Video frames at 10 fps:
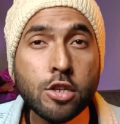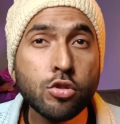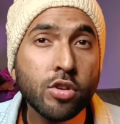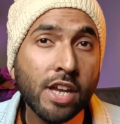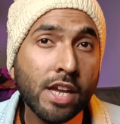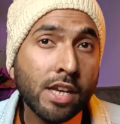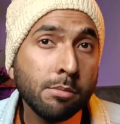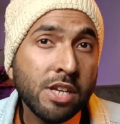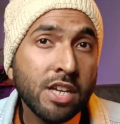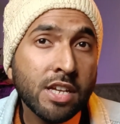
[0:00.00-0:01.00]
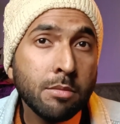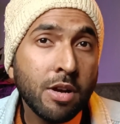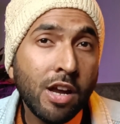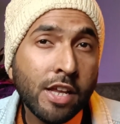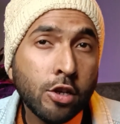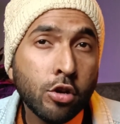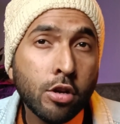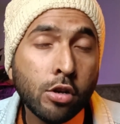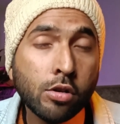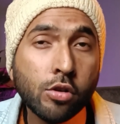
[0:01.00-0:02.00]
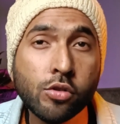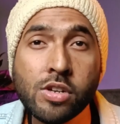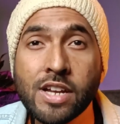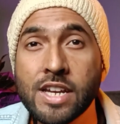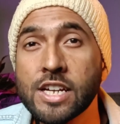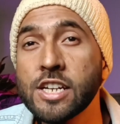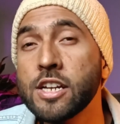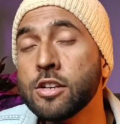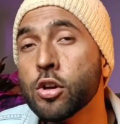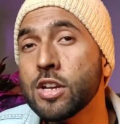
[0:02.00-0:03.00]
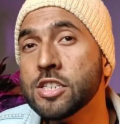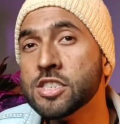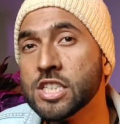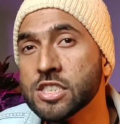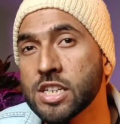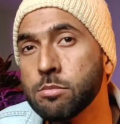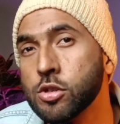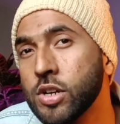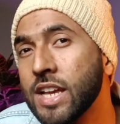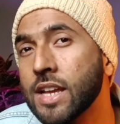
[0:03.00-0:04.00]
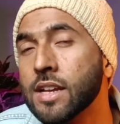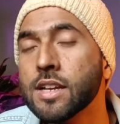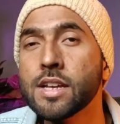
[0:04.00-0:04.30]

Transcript: you can begin building your own connected knowledge system today.